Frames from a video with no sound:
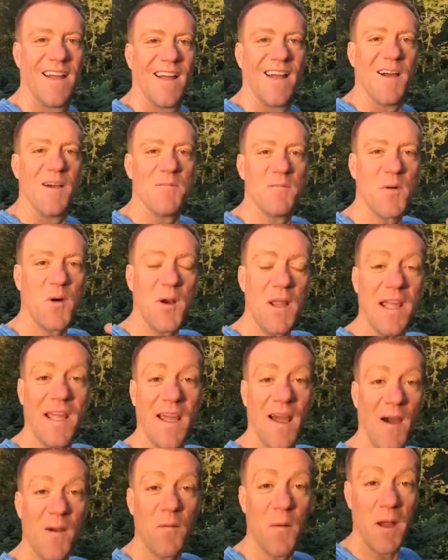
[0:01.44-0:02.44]
Morning,
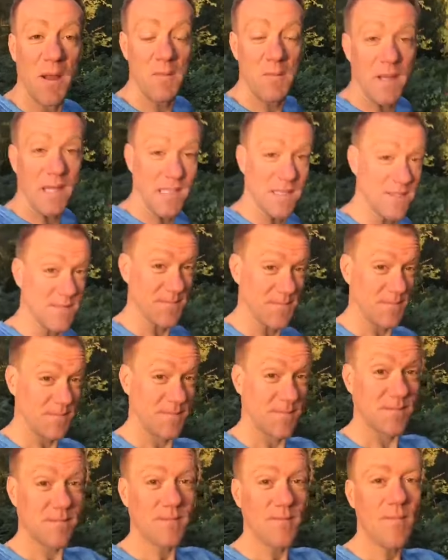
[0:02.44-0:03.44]
OYNBers.
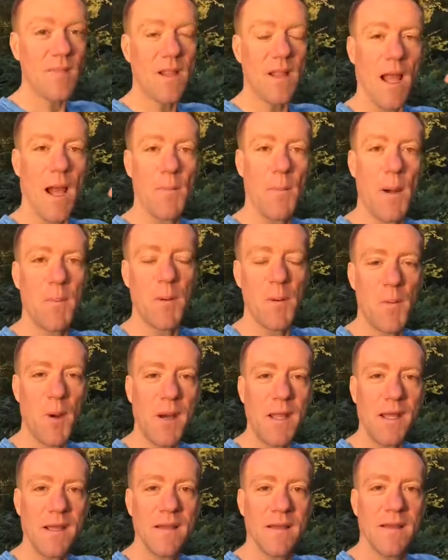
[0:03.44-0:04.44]
I'm up, I'm on it,
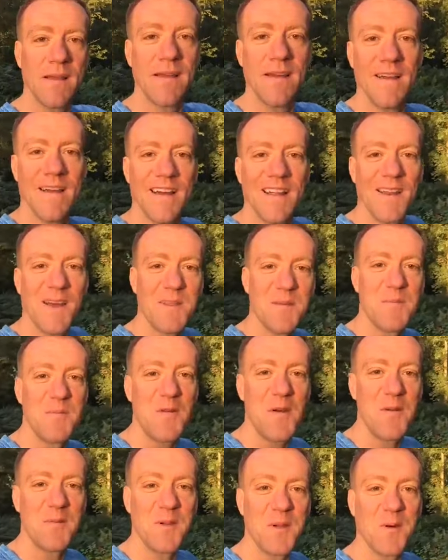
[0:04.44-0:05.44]
like the
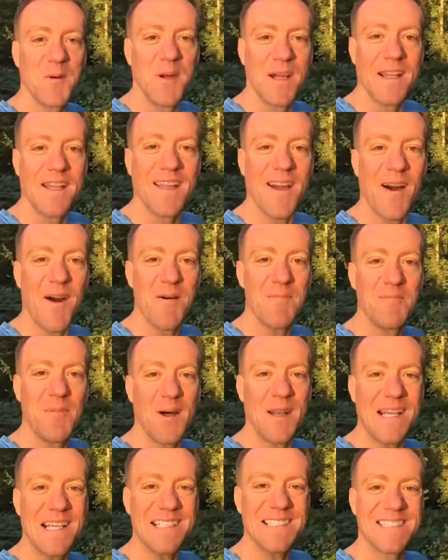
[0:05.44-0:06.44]
proverbial car
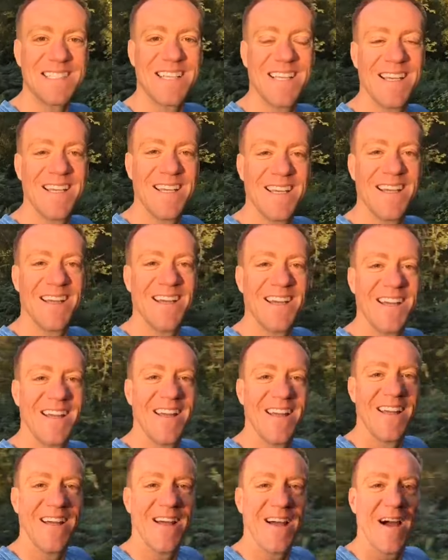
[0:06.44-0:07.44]
bonnet.
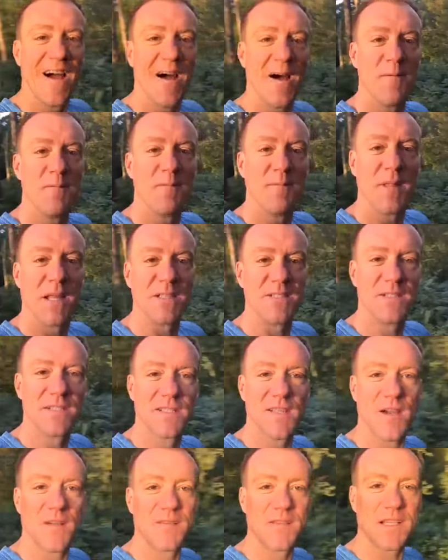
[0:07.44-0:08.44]
It's just
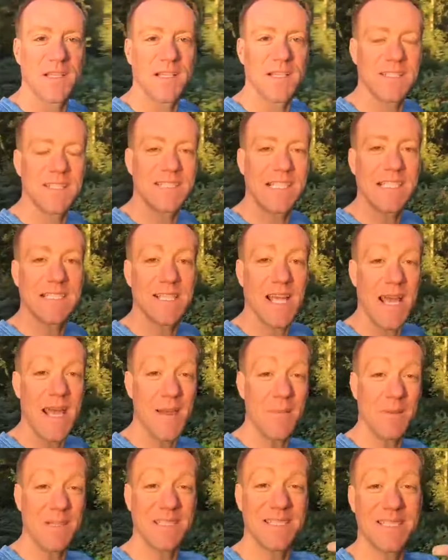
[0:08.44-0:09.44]
after 6 a.m.
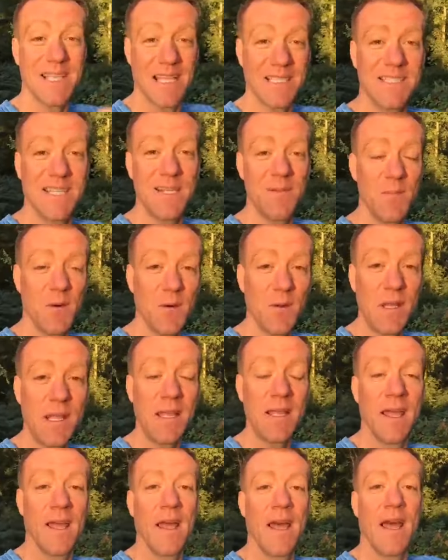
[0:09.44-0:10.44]
Saturday morning.
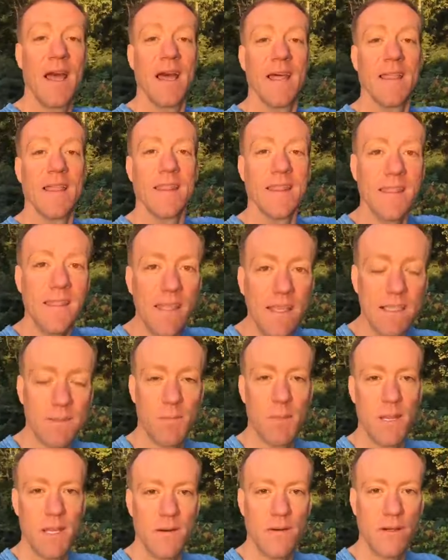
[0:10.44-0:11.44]
This
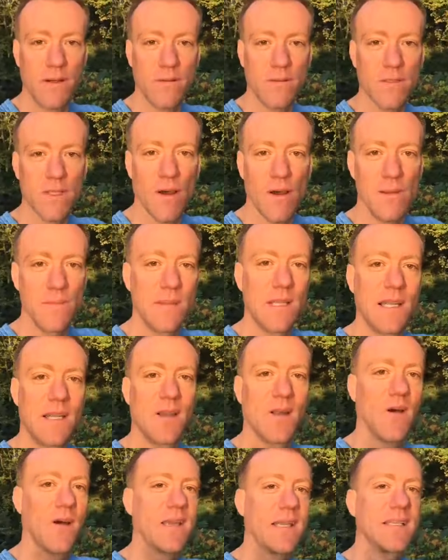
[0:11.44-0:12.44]
period of time did
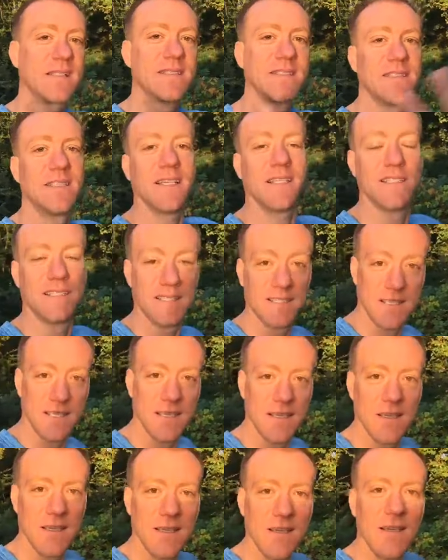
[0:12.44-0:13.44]
not exist
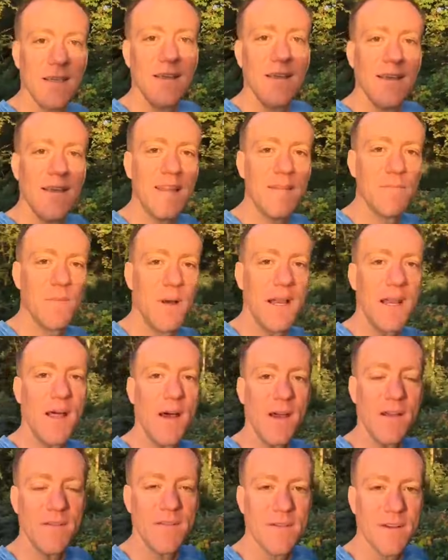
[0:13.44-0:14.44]
in my
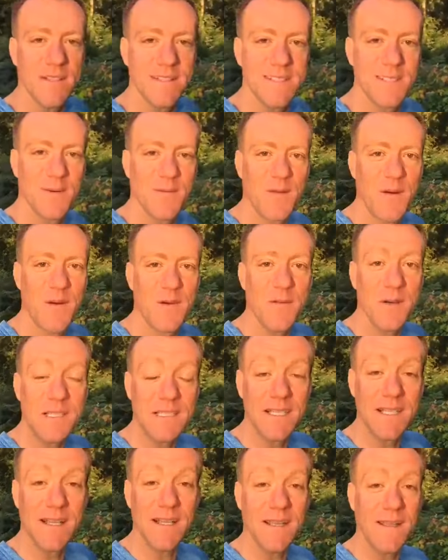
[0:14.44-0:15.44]
life until very
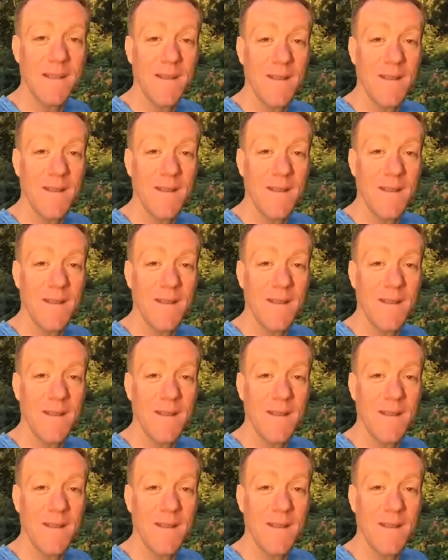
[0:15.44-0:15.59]
recently,